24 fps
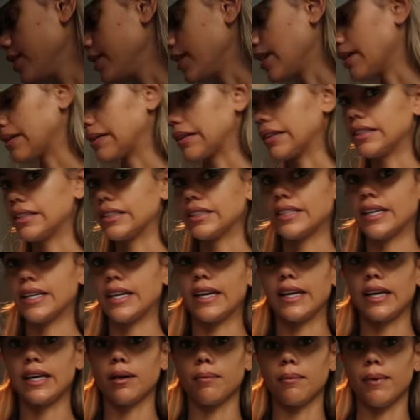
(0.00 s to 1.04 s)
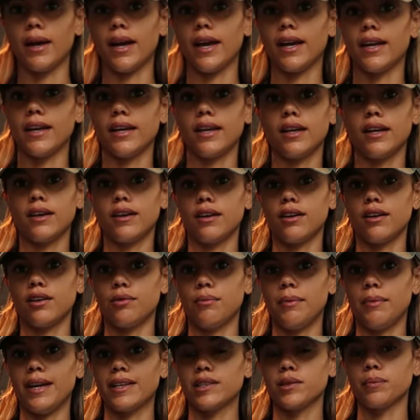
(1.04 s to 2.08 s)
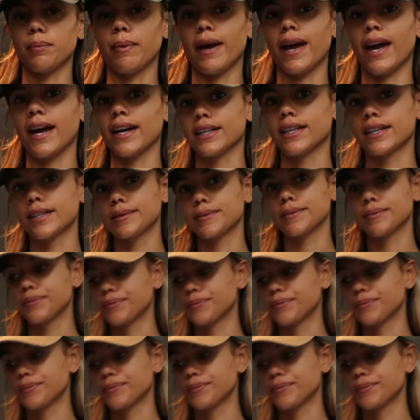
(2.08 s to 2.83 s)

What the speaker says: I'm gonna take my Hermes bag.